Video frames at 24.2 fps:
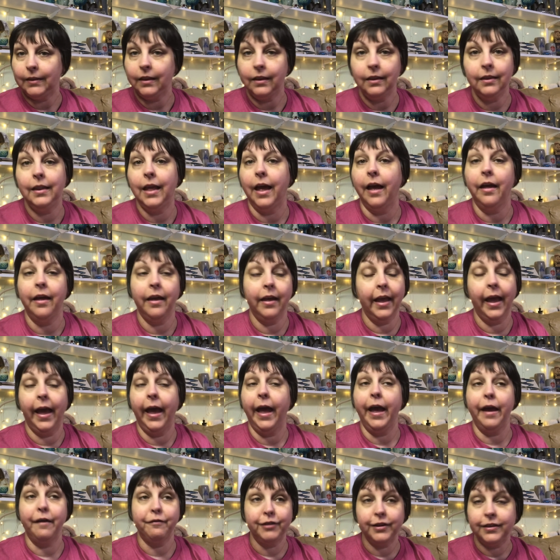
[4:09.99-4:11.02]
not,
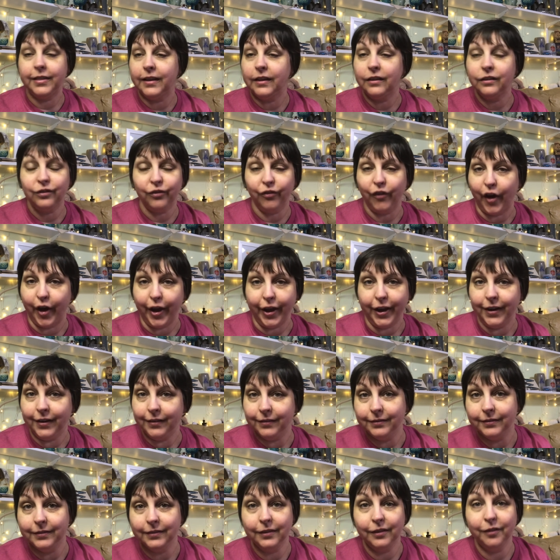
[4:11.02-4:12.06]
everything's fine,
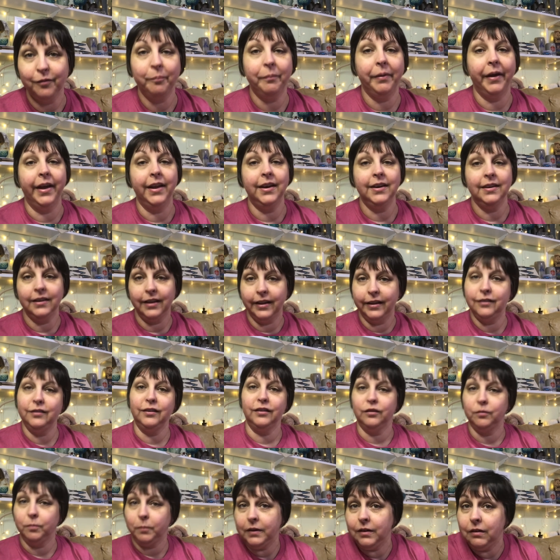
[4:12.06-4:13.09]
but it's,
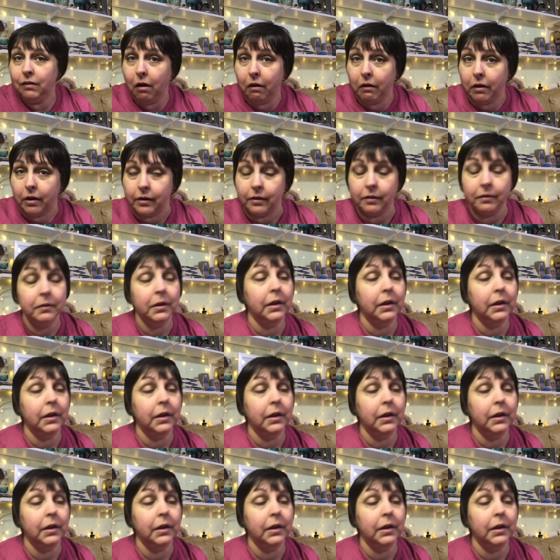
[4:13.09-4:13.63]
it's been hard.